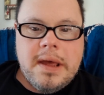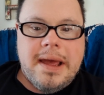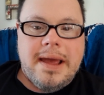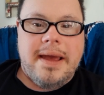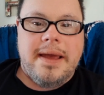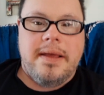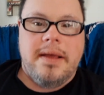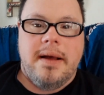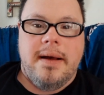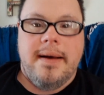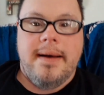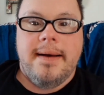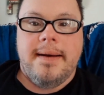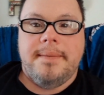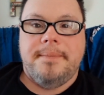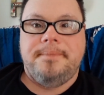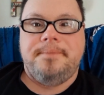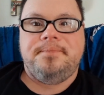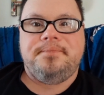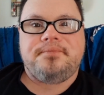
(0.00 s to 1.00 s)
And
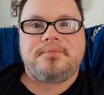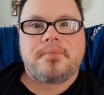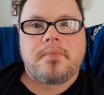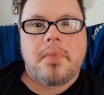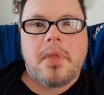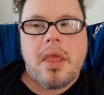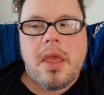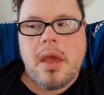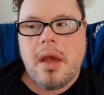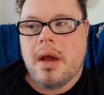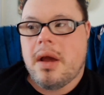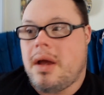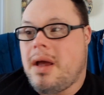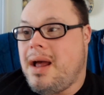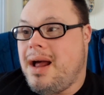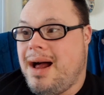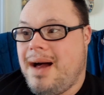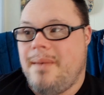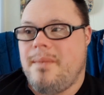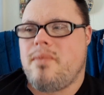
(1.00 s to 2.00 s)
um,
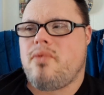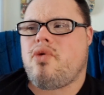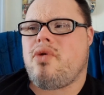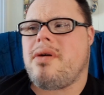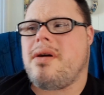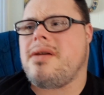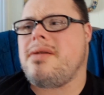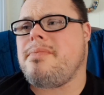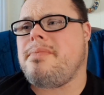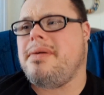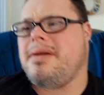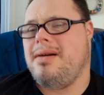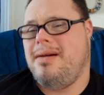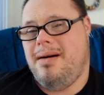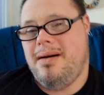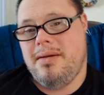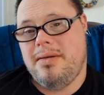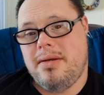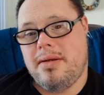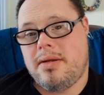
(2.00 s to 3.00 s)
I'm trying to be
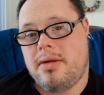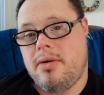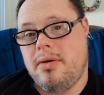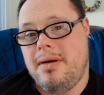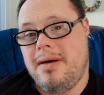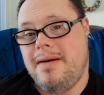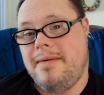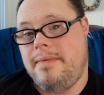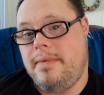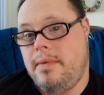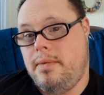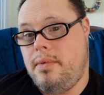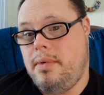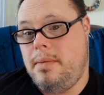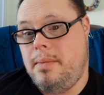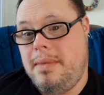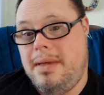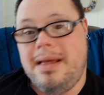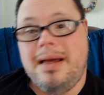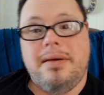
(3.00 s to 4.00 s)
honest to every
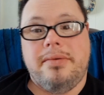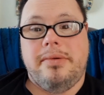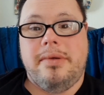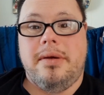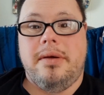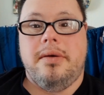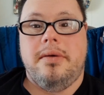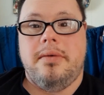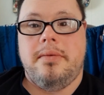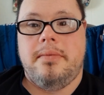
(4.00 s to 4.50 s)
woman out there,